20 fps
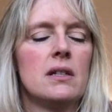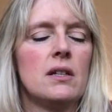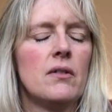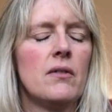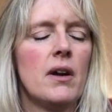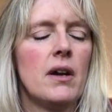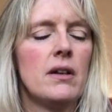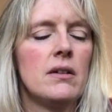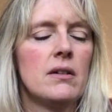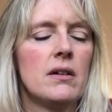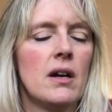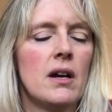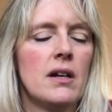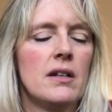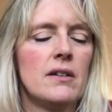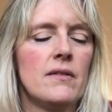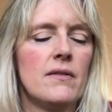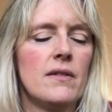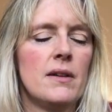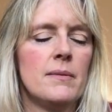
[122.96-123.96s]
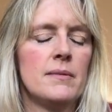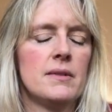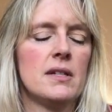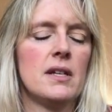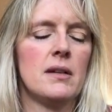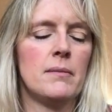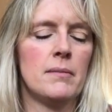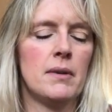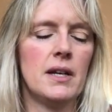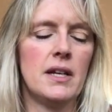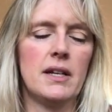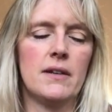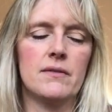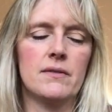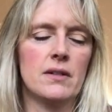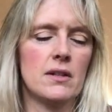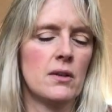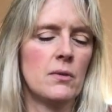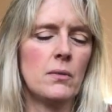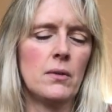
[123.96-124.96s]
and your own kind of limiting beliefs.
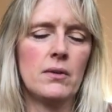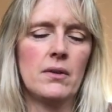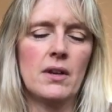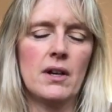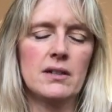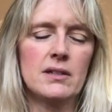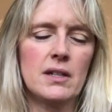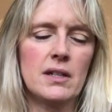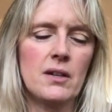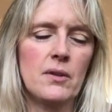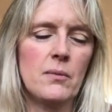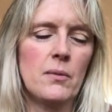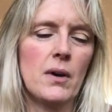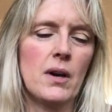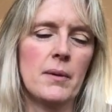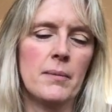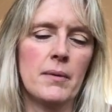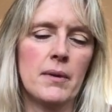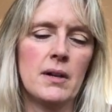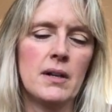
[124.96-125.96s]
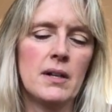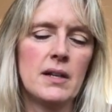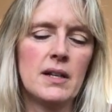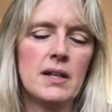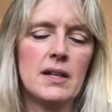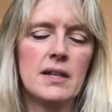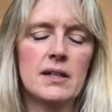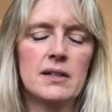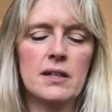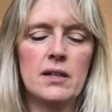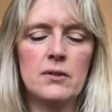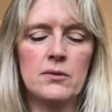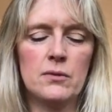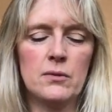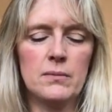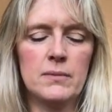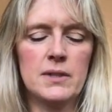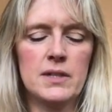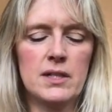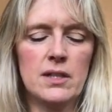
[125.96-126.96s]
And I want, I don't know why, but I don't
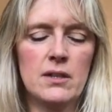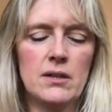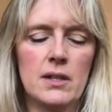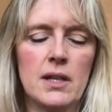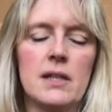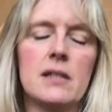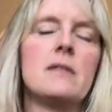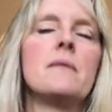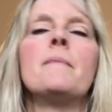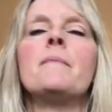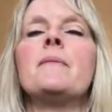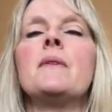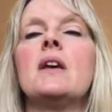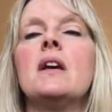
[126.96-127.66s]
normally do this.